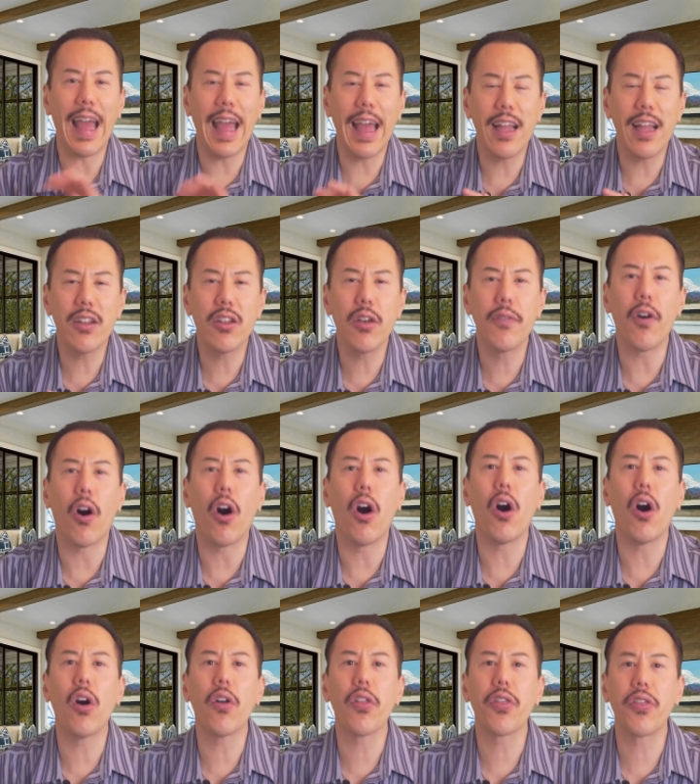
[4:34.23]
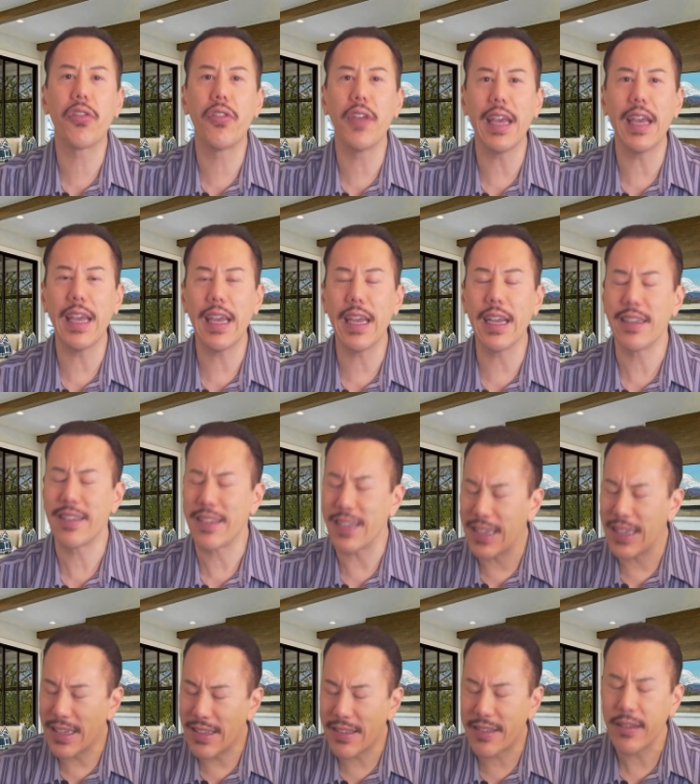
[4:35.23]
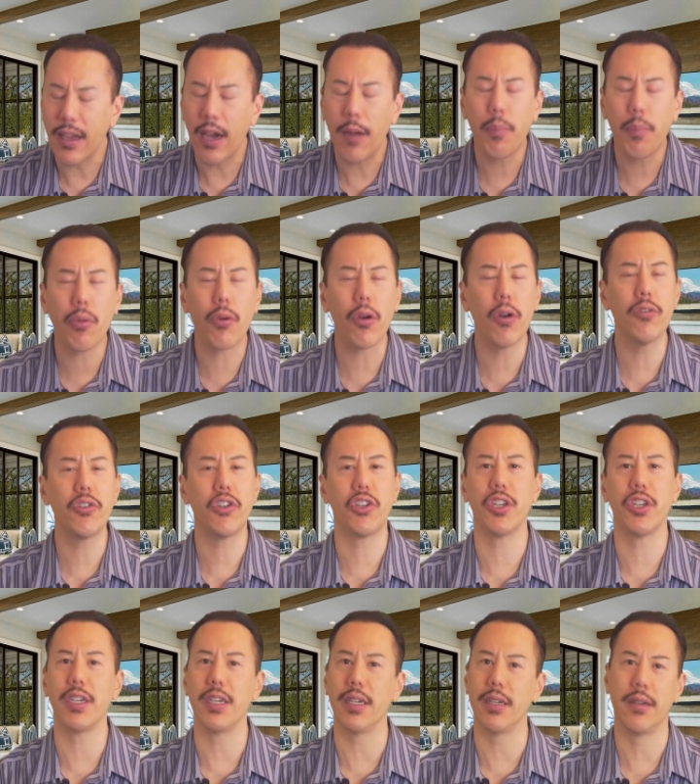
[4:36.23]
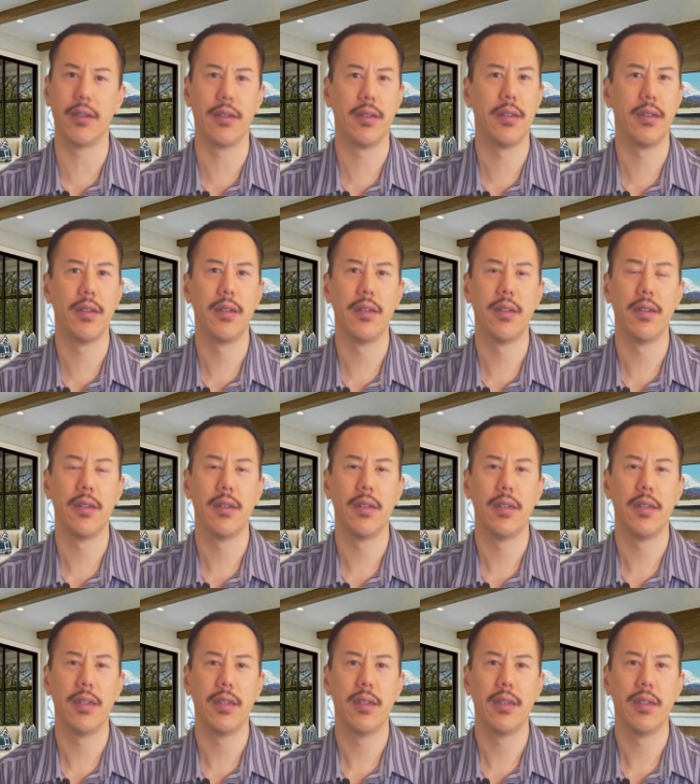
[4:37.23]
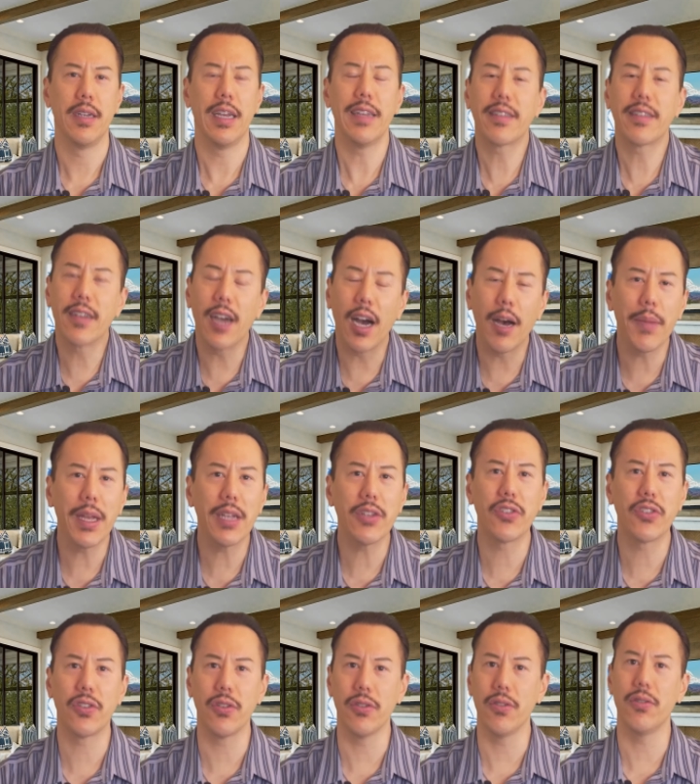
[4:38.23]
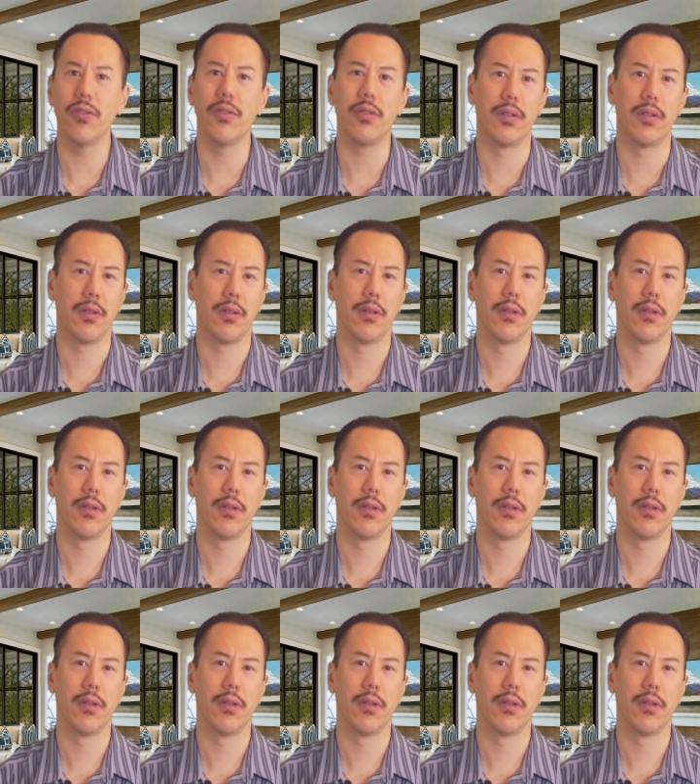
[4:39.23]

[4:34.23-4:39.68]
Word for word: end of all things is approaching, is coming soon.